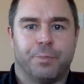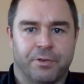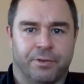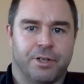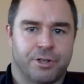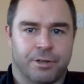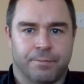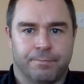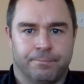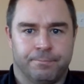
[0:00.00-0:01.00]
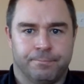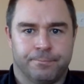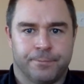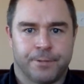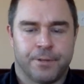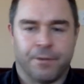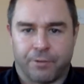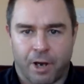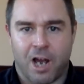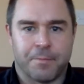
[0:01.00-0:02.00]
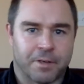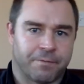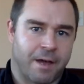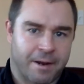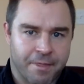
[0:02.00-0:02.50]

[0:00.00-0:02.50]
position, the timing of that,